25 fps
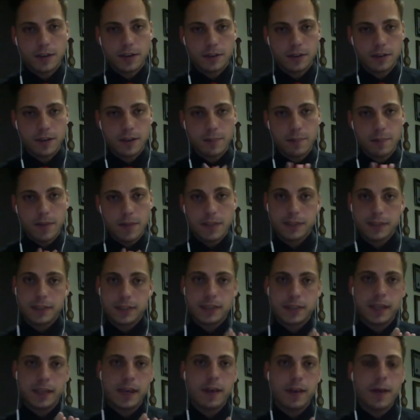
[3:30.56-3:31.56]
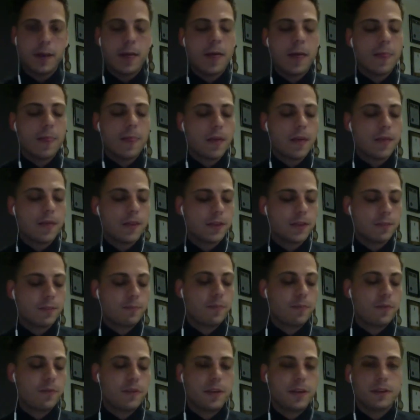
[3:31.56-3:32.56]
immensely that
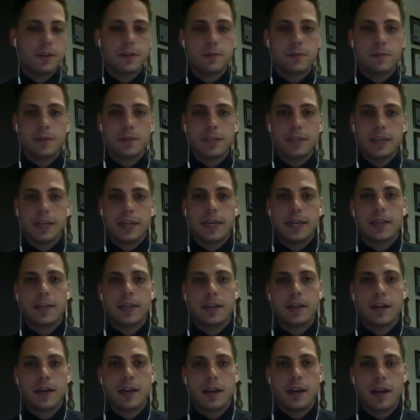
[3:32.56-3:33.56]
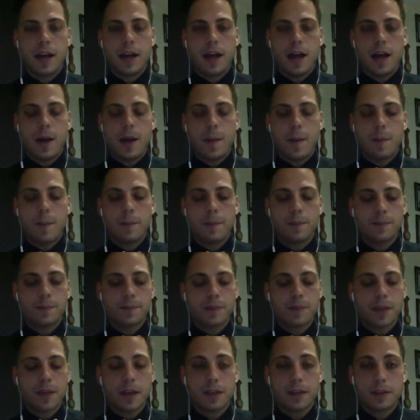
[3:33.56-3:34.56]
this particular
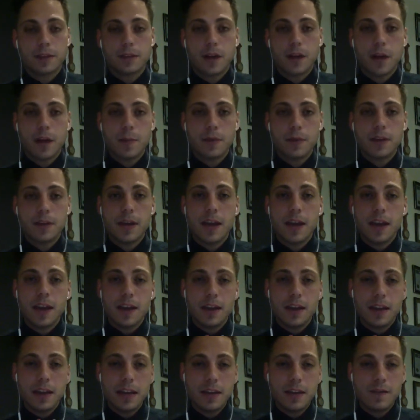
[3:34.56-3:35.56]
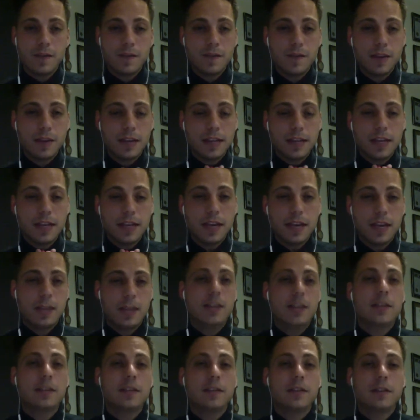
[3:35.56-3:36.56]
assignment, it really
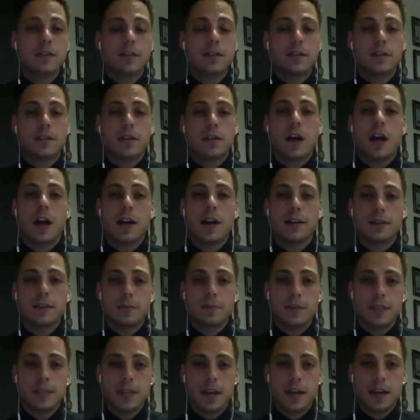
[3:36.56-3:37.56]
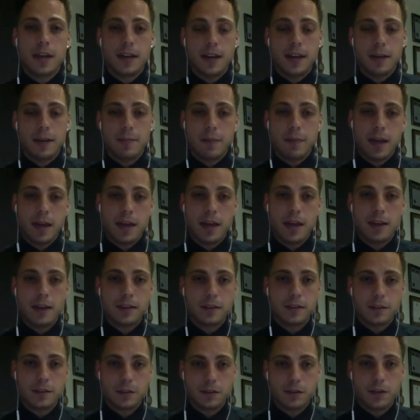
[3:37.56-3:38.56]
is designed to be done in
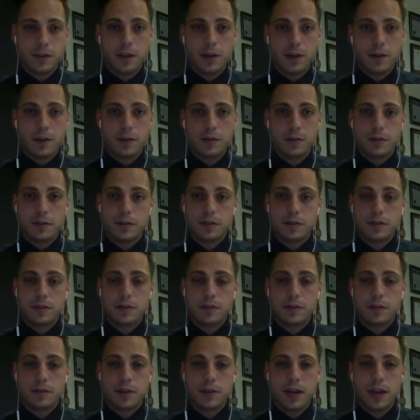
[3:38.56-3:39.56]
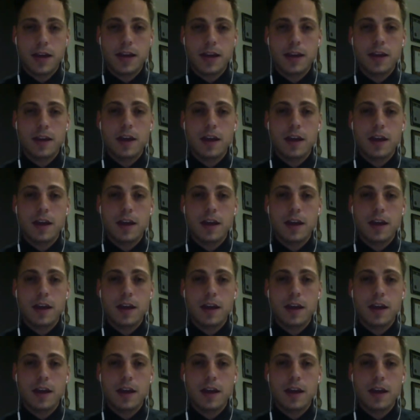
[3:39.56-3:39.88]
pairs and trios, okay?